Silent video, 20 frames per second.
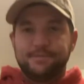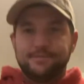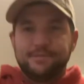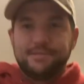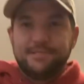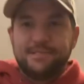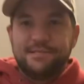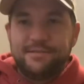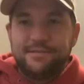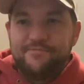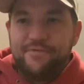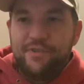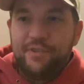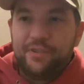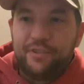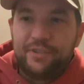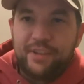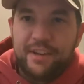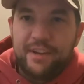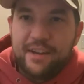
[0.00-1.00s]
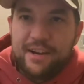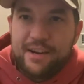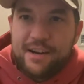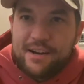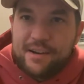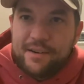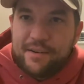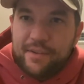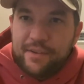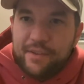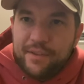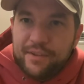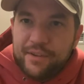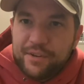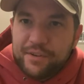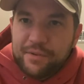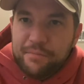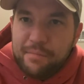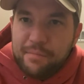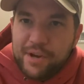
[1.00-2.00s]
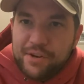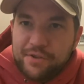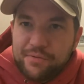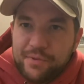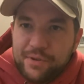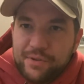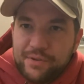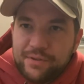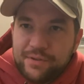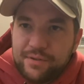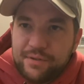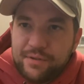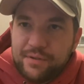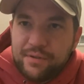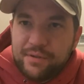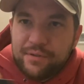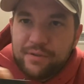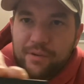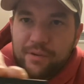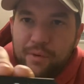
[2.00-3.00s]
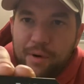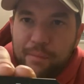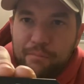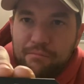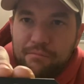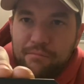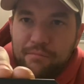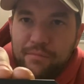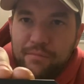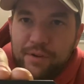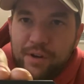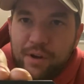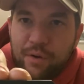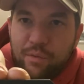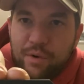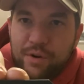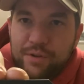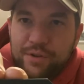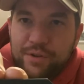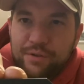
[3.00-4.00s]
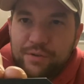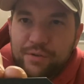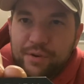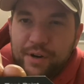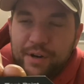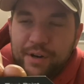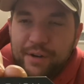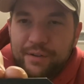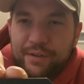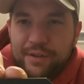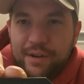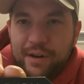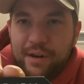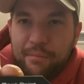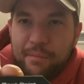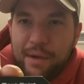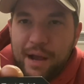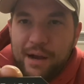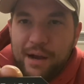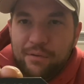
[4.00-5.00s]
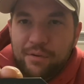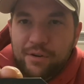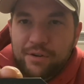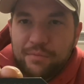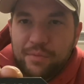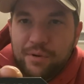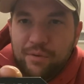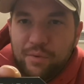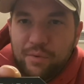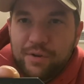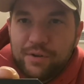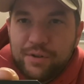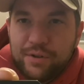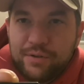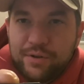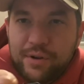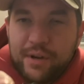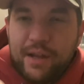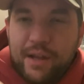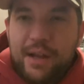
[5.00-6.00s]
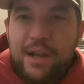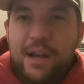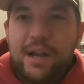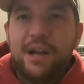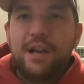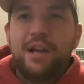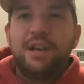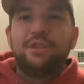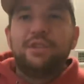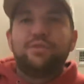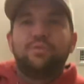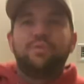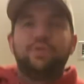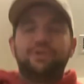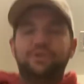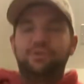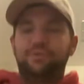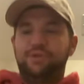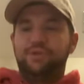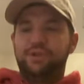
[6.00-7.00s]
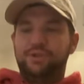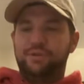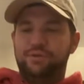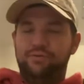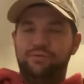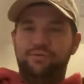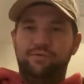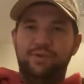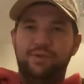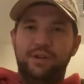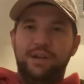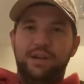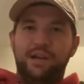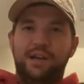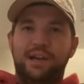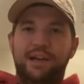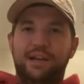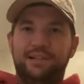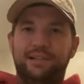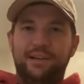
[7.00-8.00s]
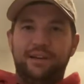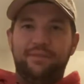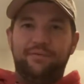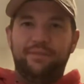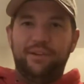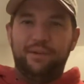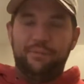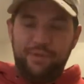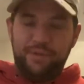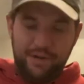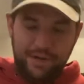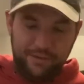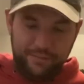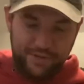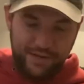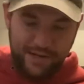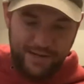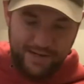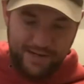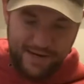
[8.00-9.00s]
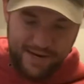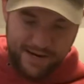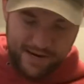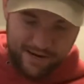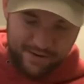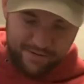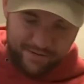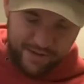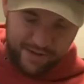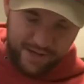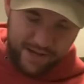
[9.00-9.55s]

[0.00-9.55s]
And if you can see there's some measurements. Let's see, 1, 2, 3, you can see it backwards, but 1, 2, 3. So what you do is I flip it upside down,